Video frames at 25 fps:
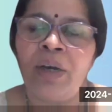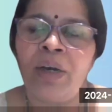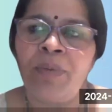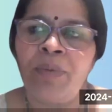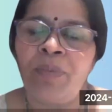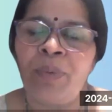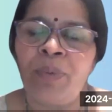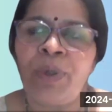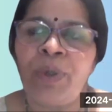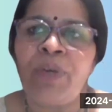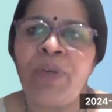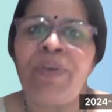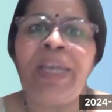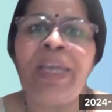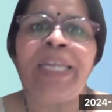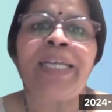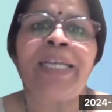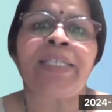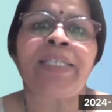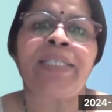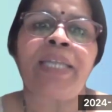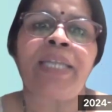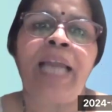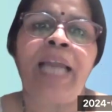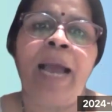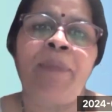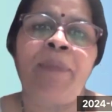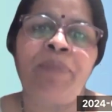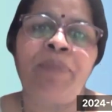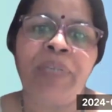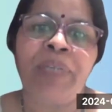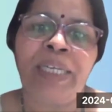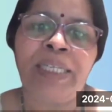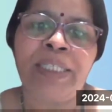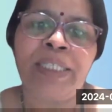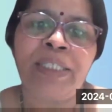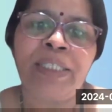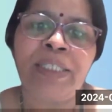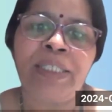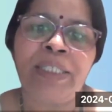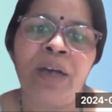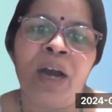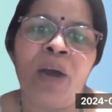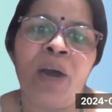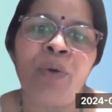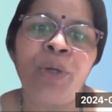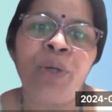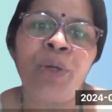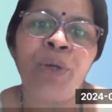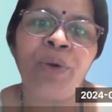put various lab tests,
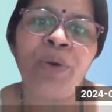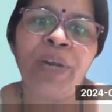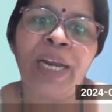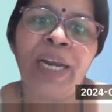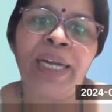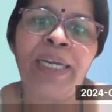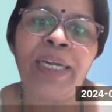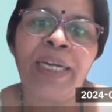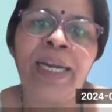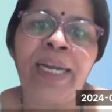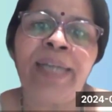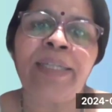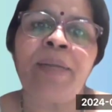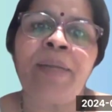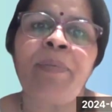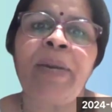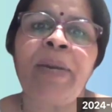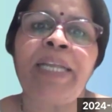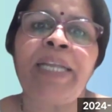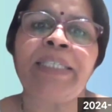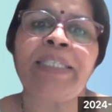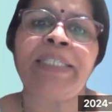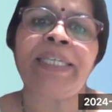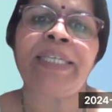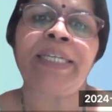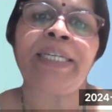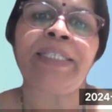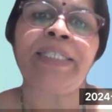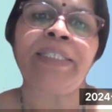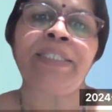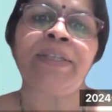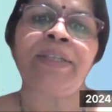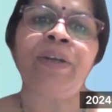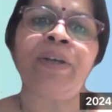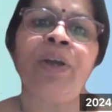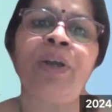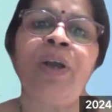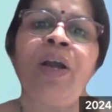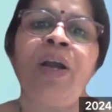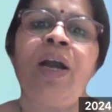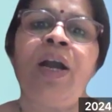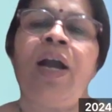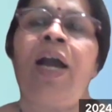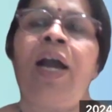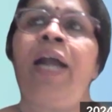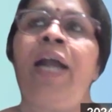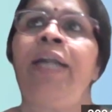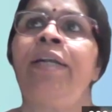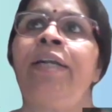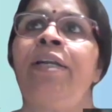how do you indent the medicines,
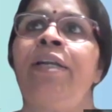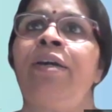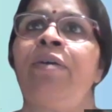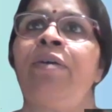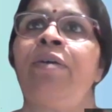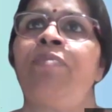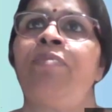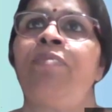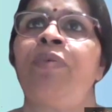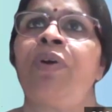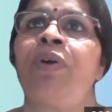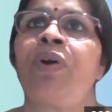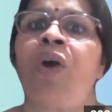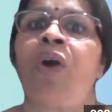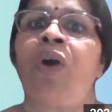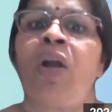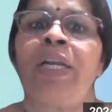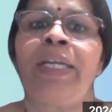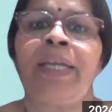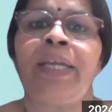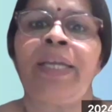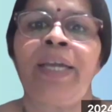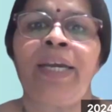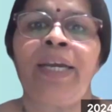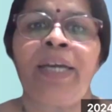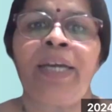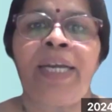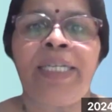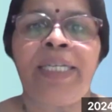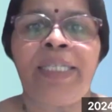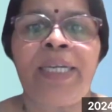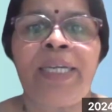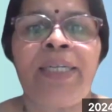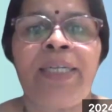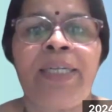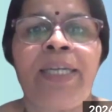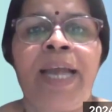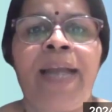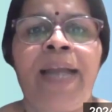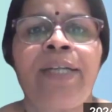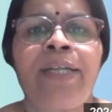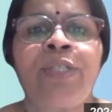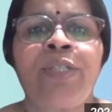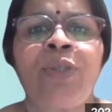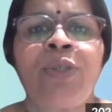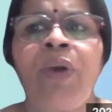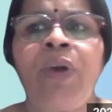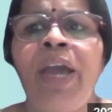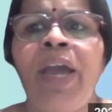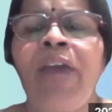and calling a consultant.
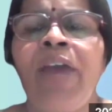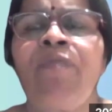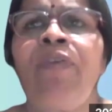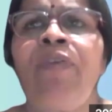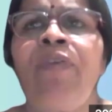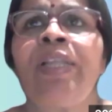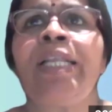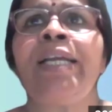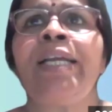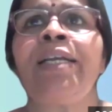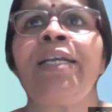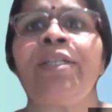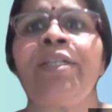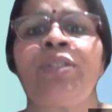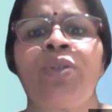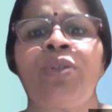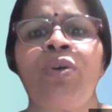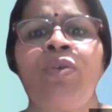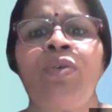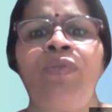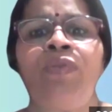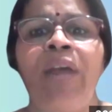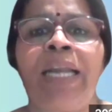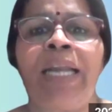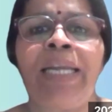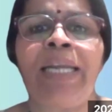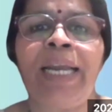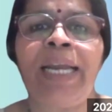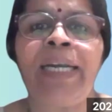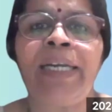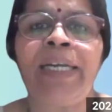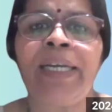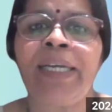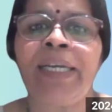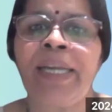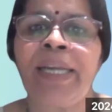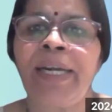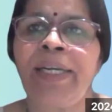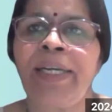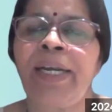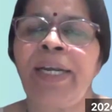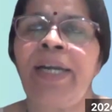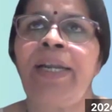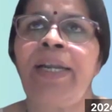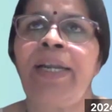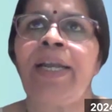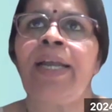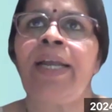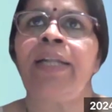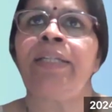So everything is so well
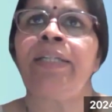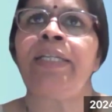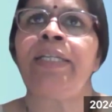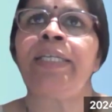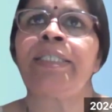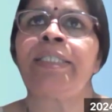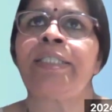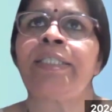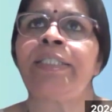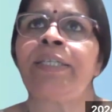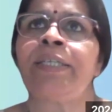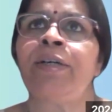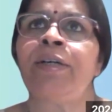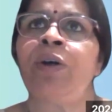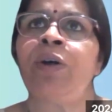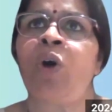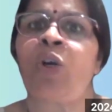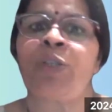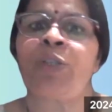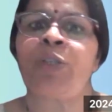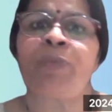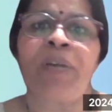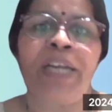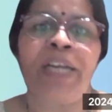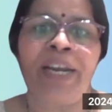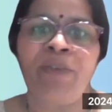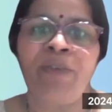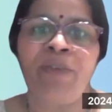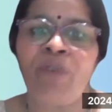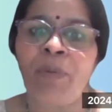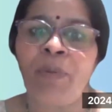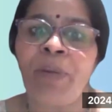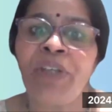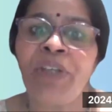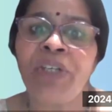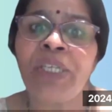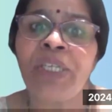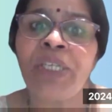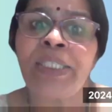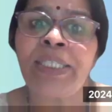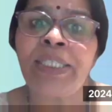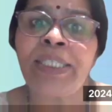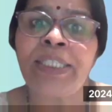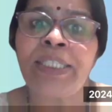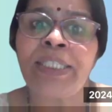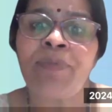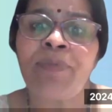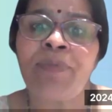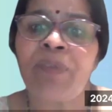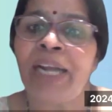integrated in this hospital information
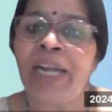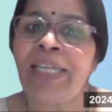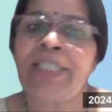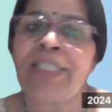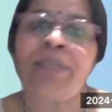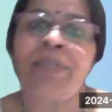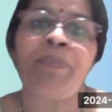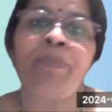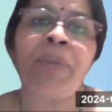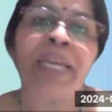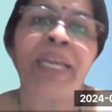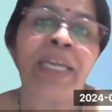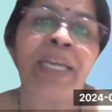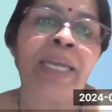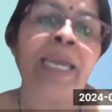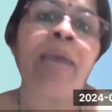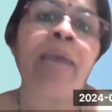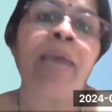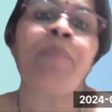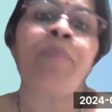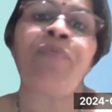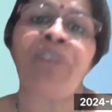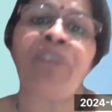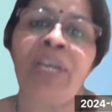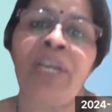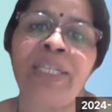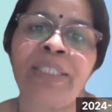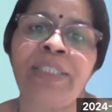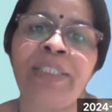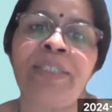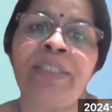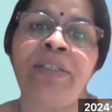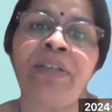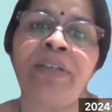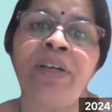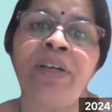system. That is a big game changer,